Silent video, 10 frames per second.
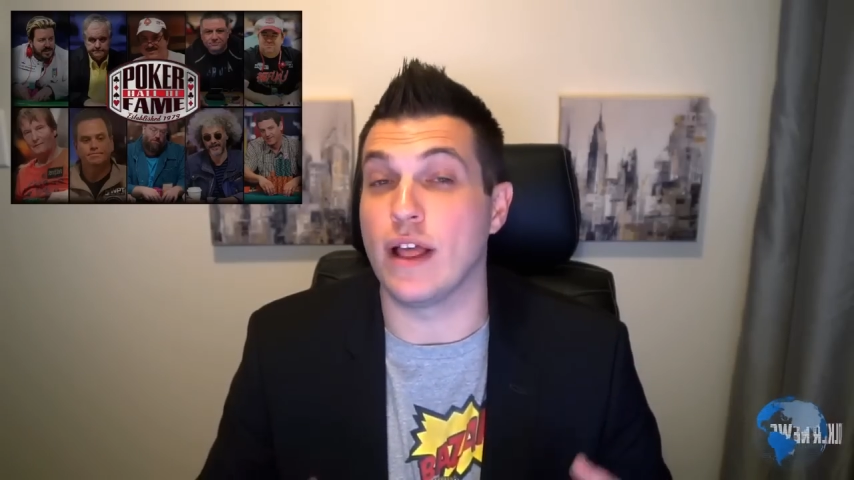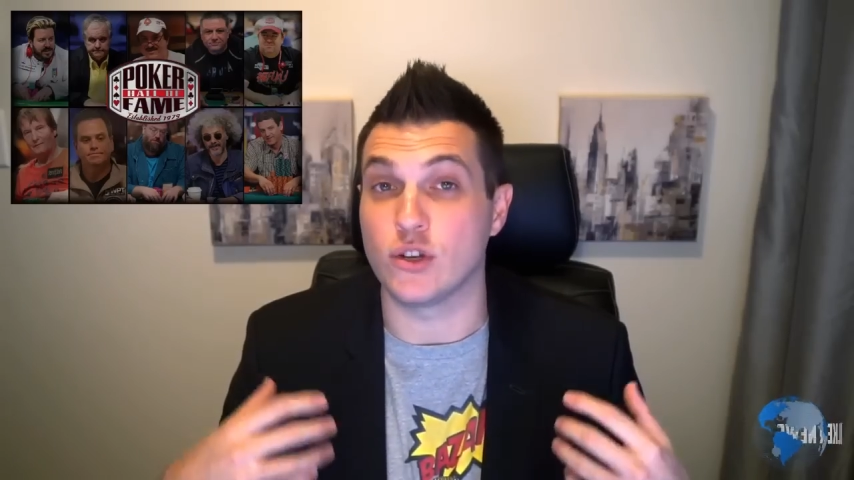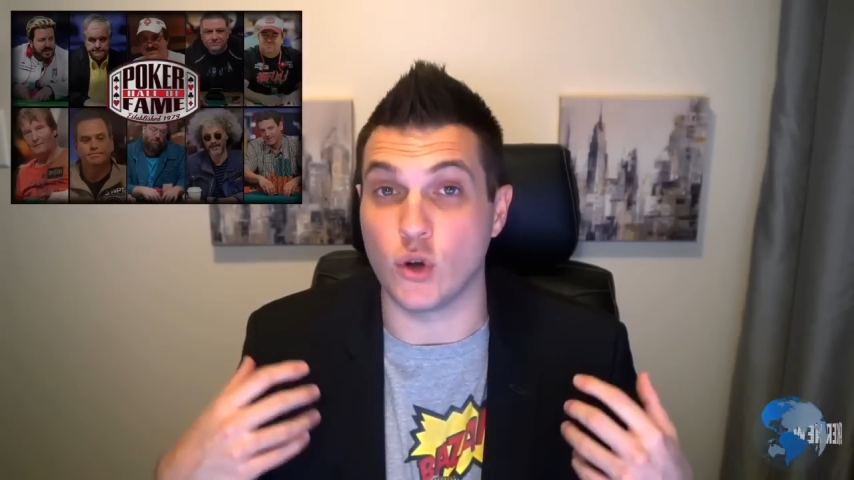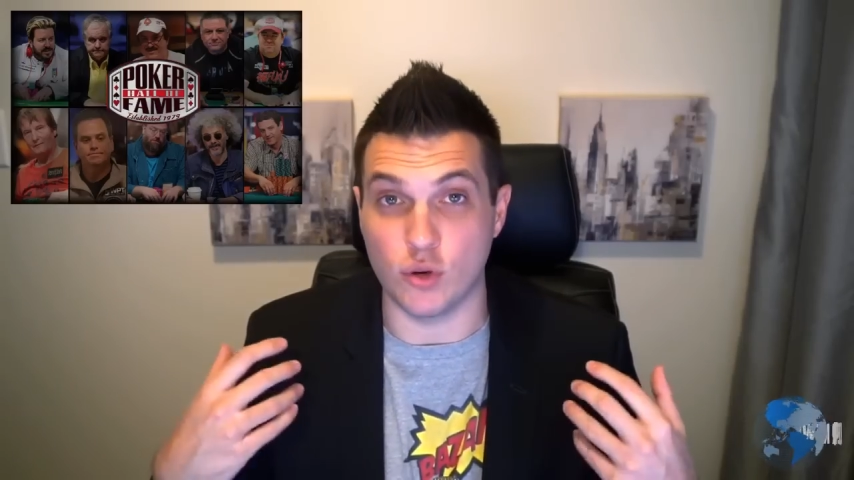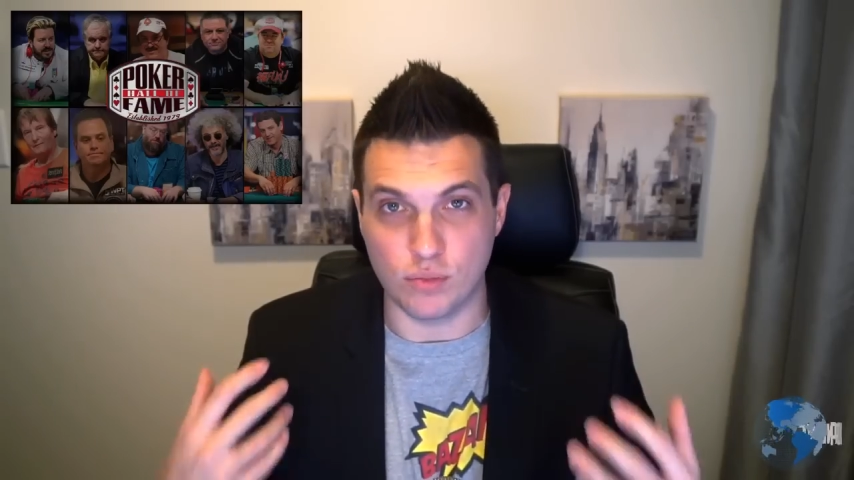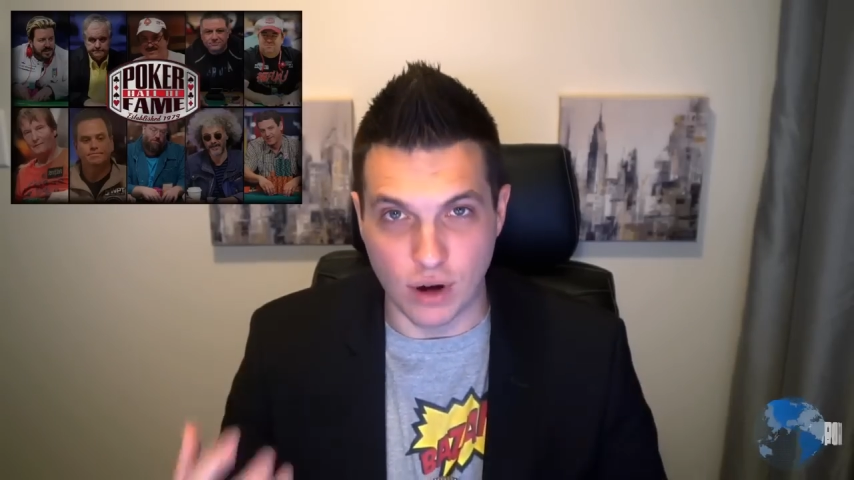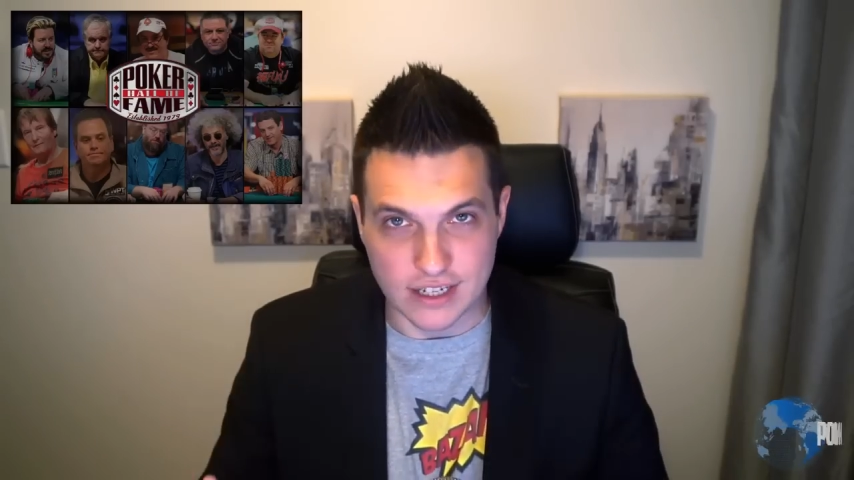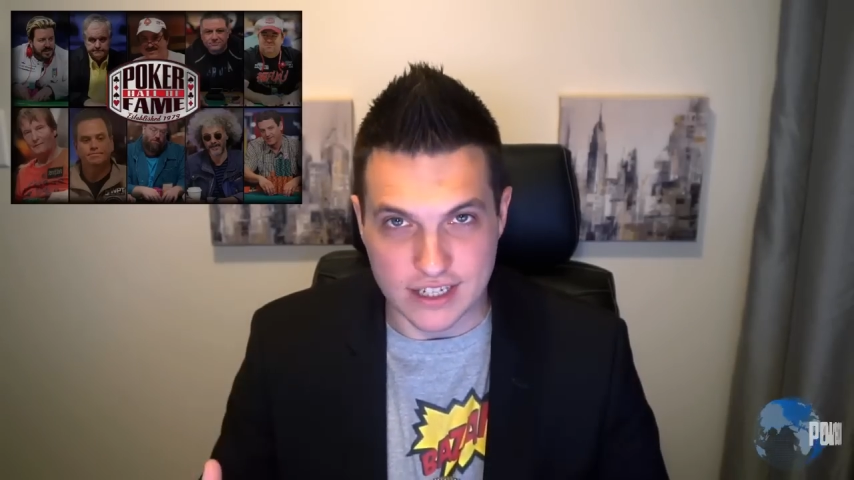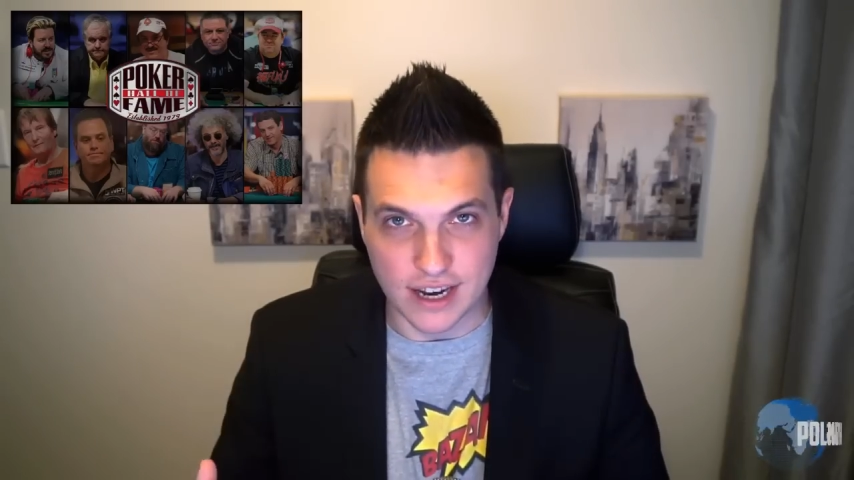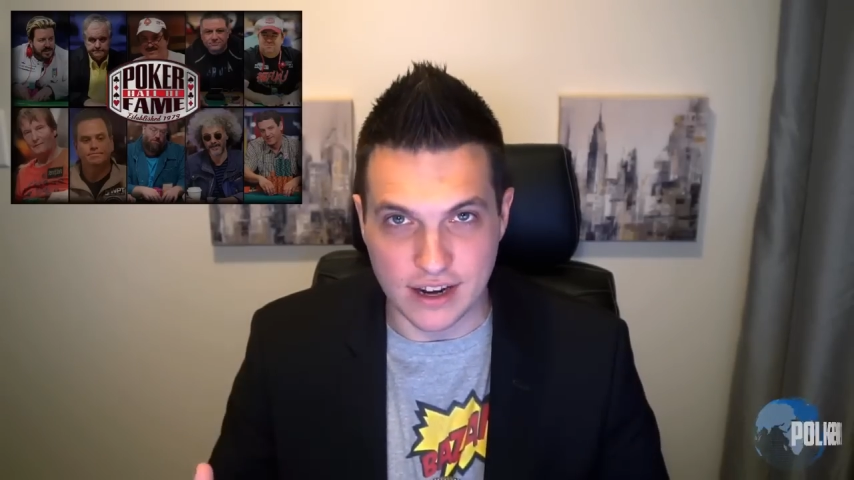like Doyle
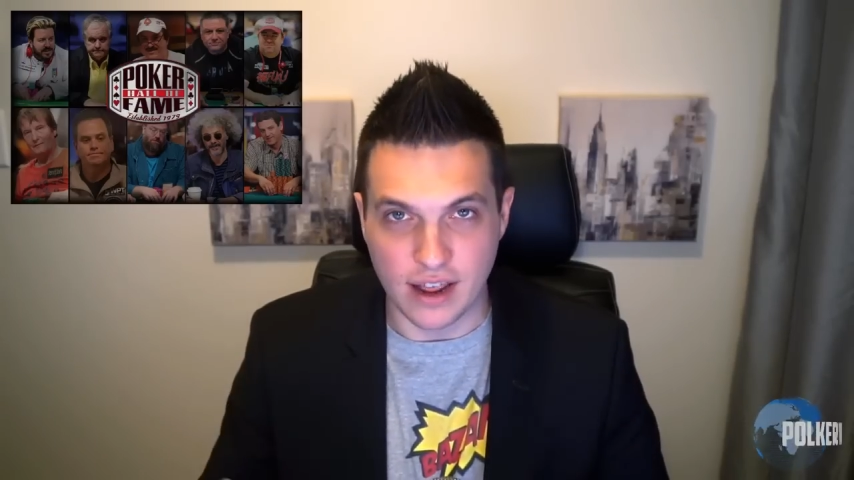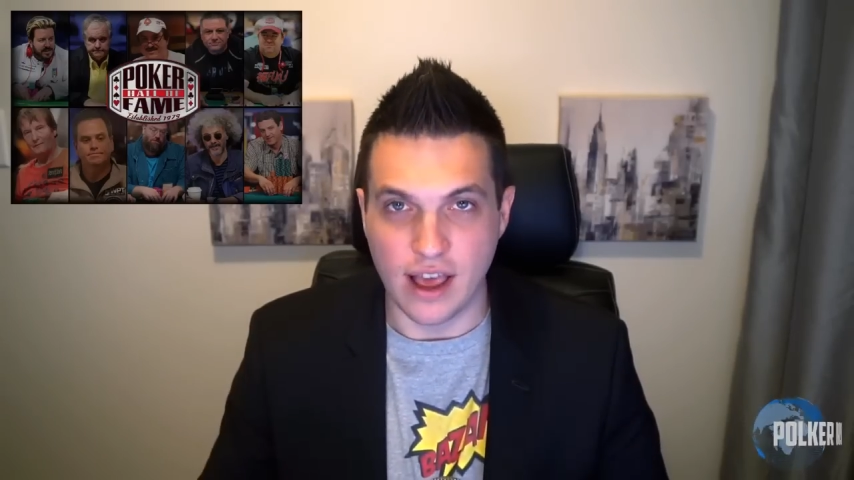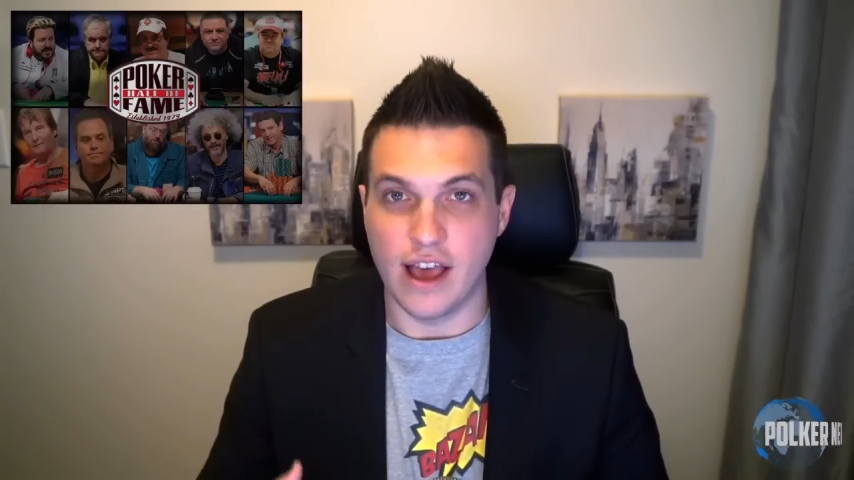Brunson,